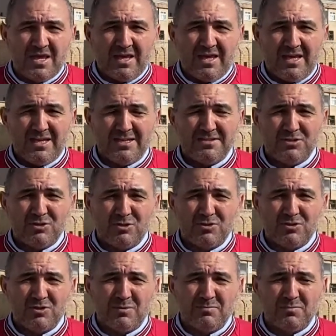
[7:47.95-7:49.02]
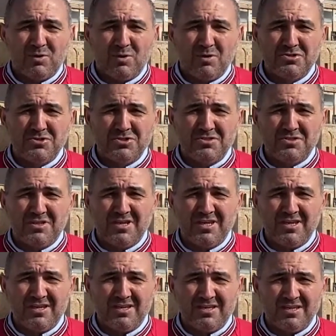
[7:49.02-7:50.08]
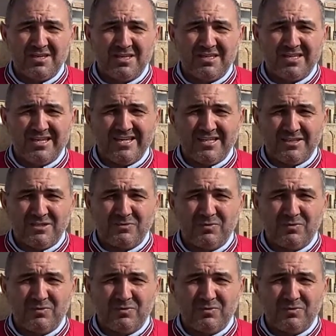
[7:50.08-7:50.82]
And also a Persian king,